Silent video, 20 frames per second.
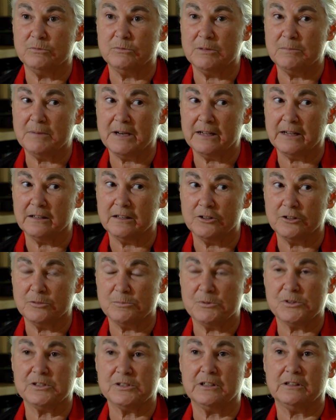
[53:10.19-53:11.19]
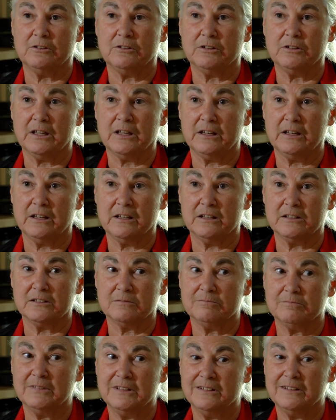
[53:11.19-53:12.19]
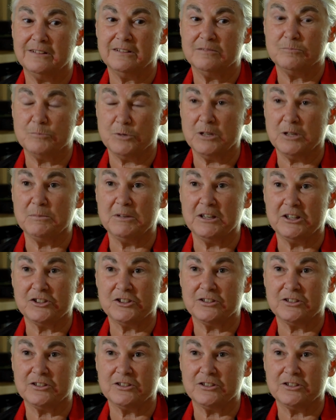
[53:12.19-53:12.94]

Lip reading: We buy 100% organic, is pretty much.